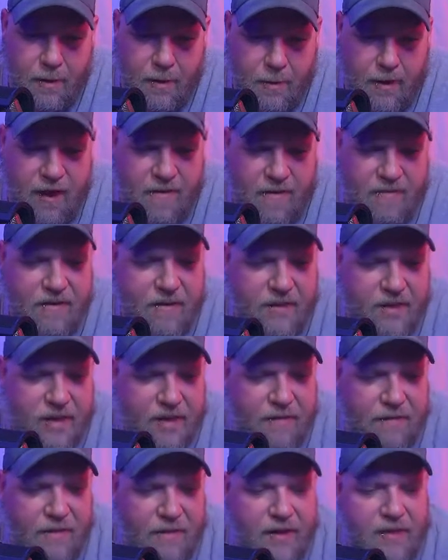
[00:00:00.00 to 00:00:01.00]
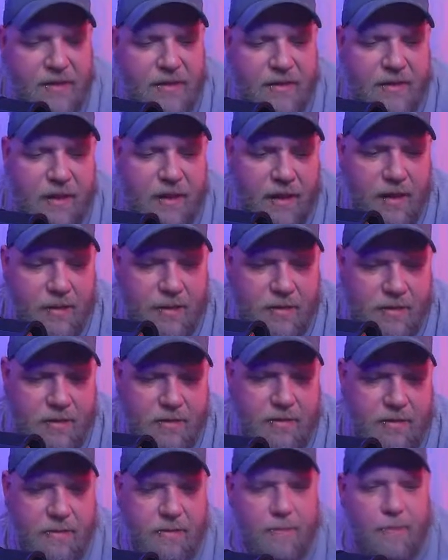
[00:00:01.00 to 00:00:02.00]
We haven't seen The Fiend
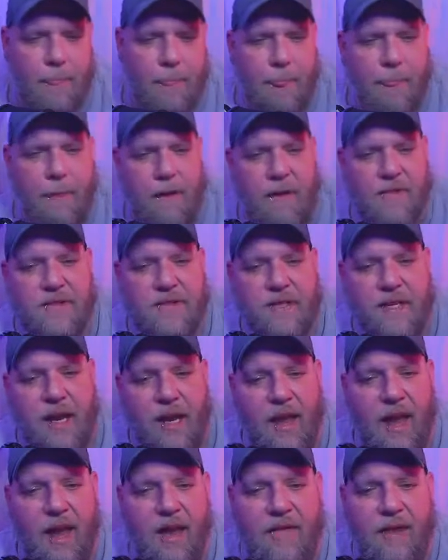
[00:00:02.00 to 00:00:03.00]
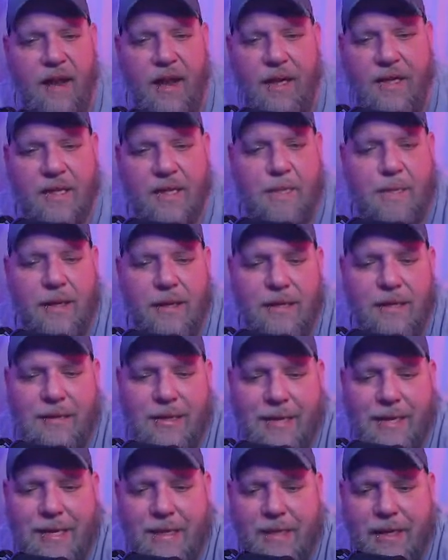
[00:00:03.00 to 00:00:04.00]
since. We have seen a lot of Alexa Bliss
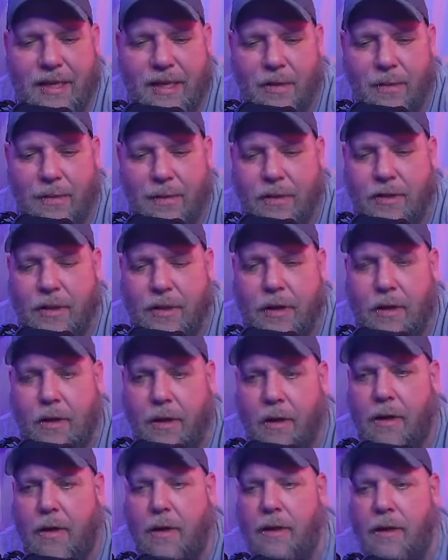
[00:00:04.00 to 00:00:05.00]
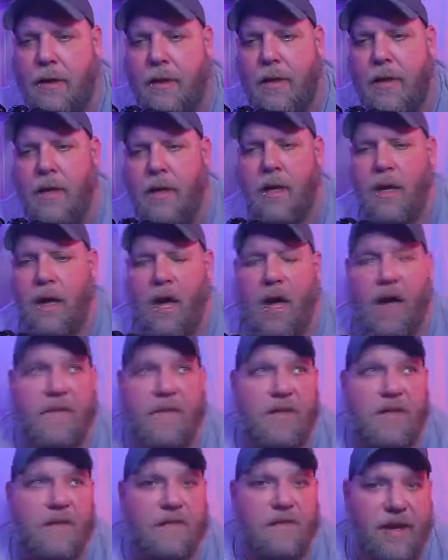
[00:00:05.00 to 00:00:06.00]
teasing the return
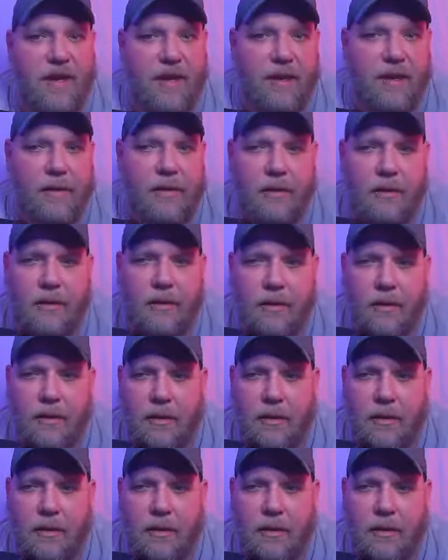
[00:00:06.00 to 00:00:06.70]
of The Fiend.